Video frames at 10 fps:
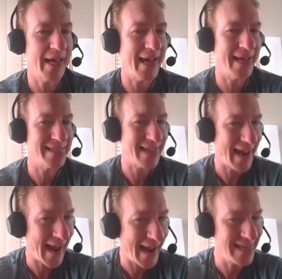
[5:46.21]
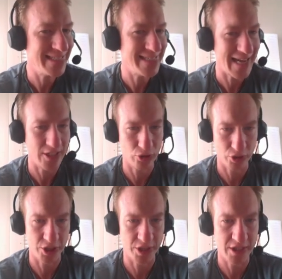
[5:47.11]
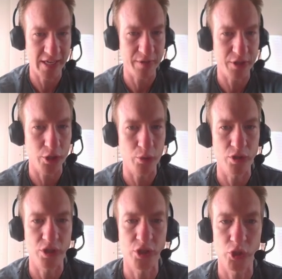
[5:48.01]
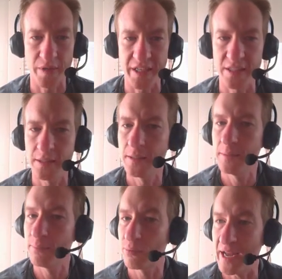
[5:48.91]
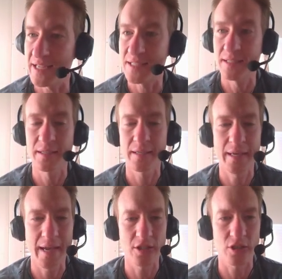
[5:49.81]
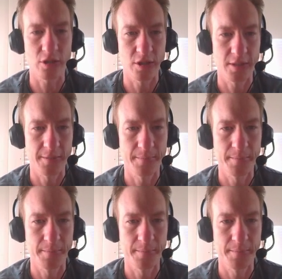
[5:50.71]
and anti-estrogens have been used to treat breast cancers.